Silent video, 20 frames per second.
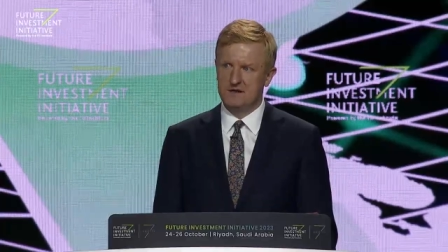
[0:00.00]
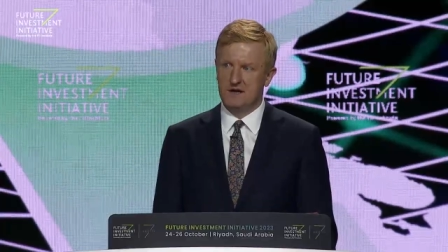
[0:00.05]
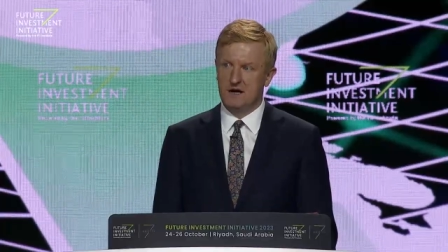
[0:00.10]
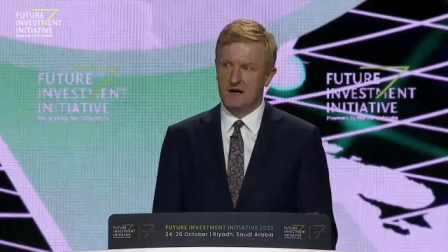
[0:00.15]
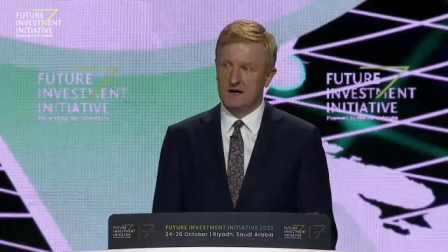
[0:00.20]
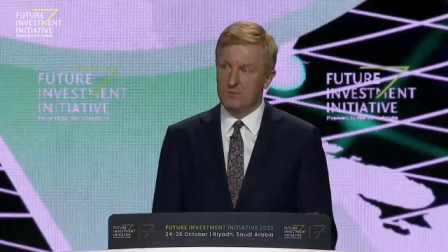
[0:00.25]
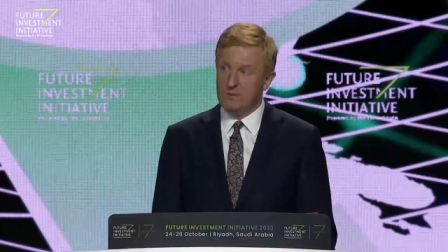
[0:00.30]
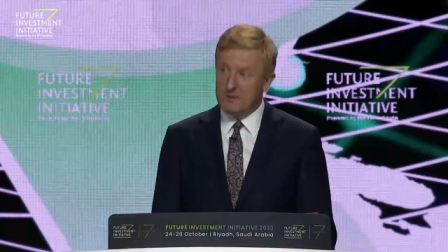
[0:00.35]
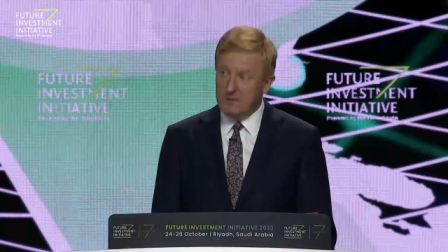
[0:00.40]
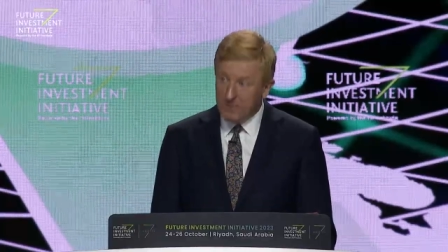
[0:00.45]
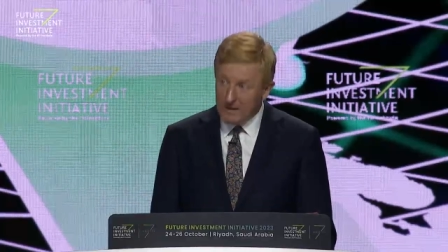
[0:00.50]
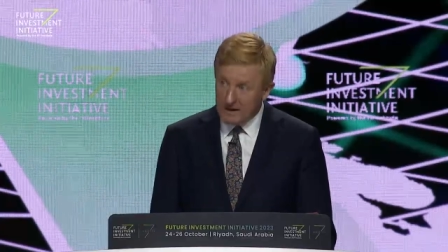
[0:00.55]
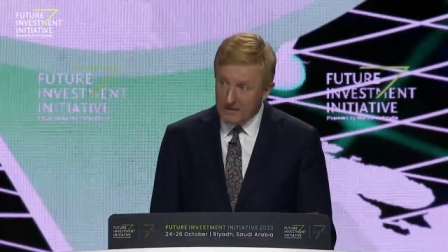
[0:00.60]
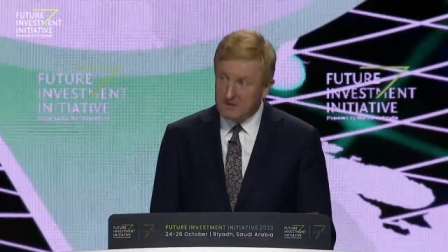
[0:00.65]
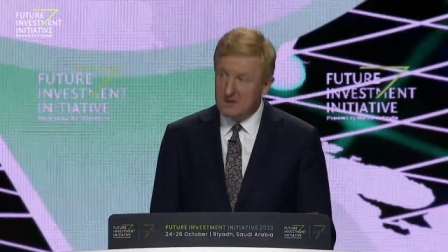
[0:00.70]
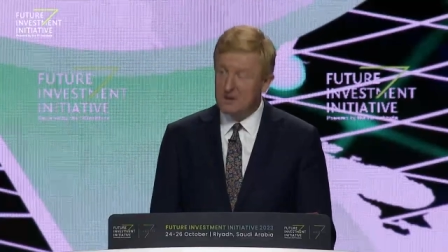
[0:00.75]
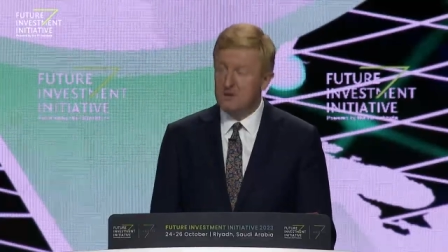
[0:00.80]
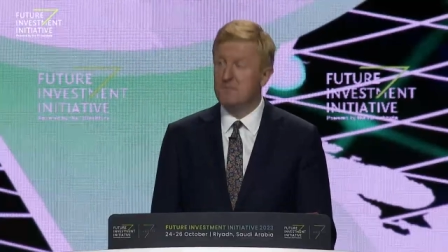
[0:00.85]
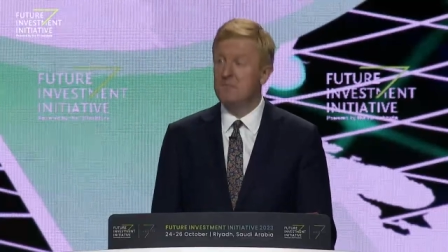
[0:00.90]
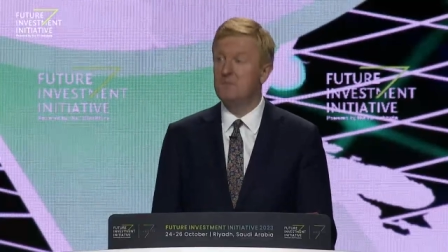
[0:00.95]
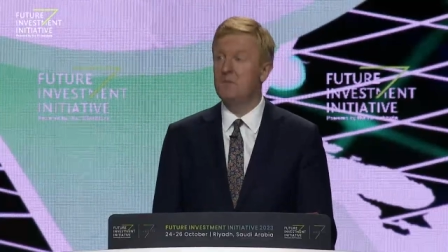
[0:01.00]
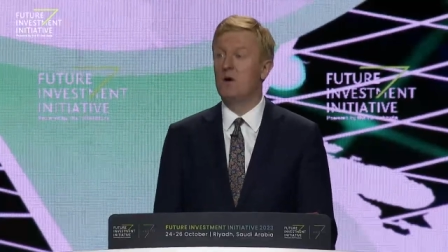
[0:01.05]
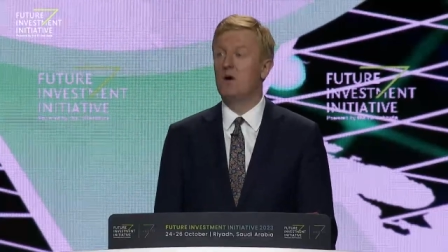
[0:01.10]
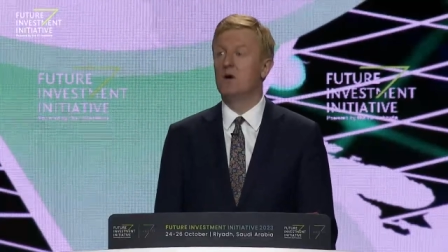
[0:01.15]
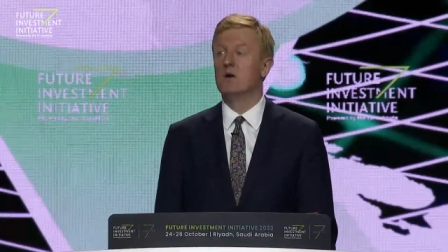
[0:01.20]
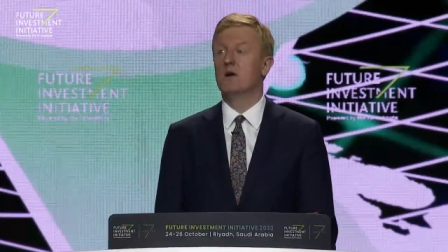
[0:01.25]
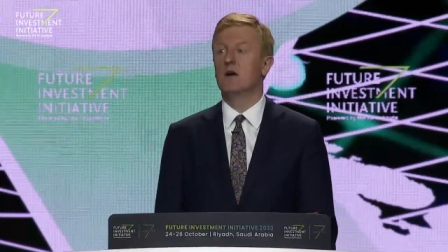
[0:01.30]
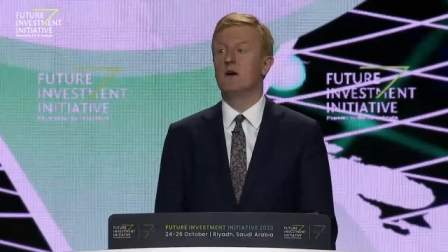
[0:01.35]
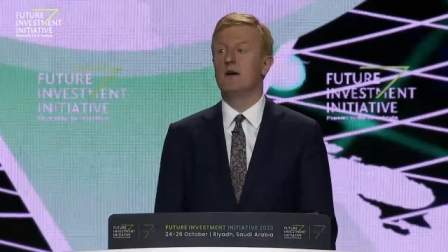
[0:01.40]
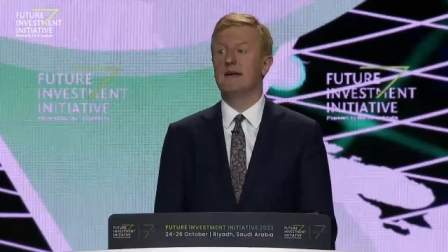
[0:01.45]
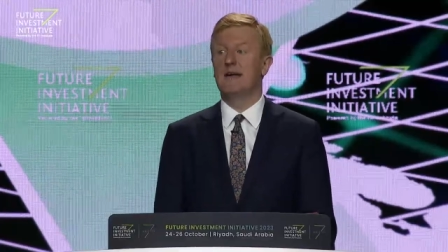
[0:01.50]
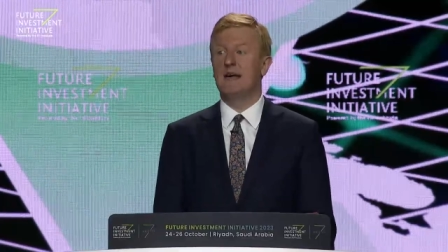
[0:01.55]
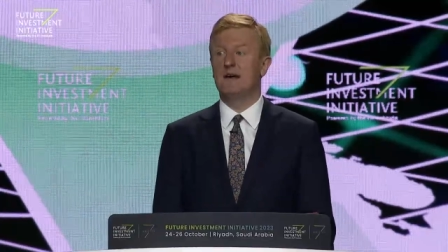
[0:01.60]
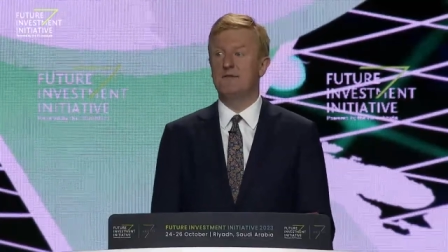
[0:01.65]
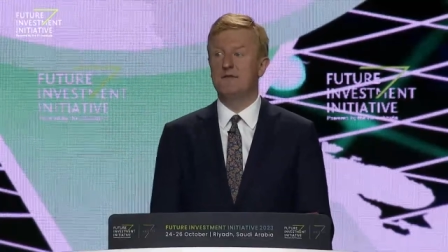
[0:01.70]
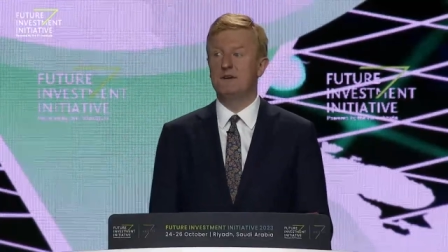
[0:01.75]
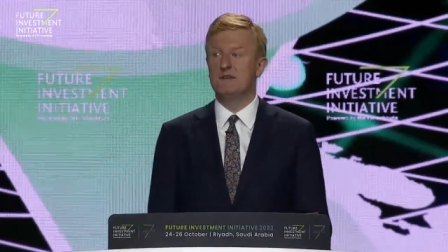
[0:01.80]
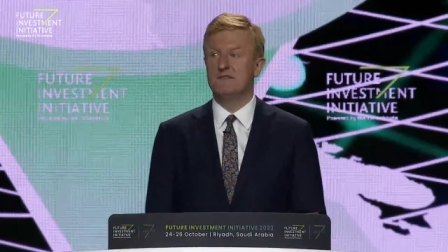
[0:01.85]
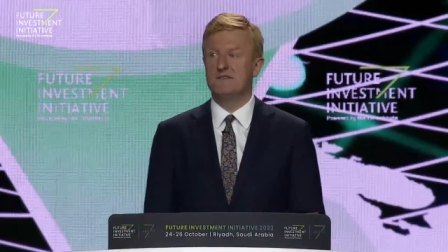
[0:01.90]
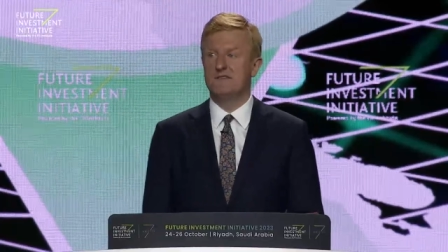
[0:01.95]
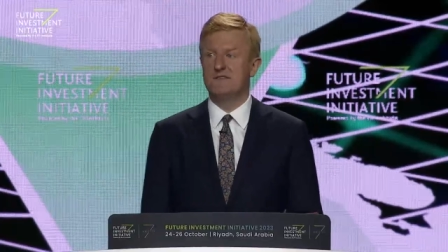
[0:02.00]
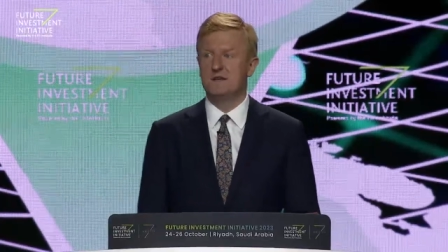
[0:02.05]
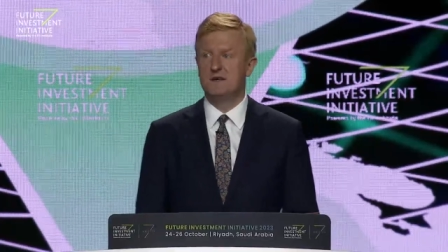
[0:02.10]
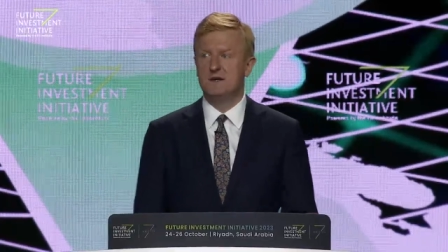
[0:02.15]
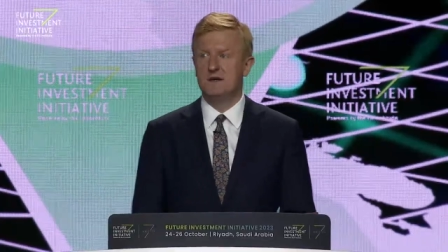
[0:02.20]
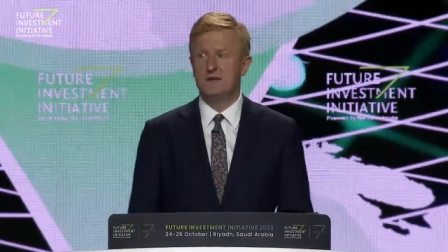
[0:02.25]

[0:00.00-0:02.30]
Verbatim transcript: And we welcome ongoing efforts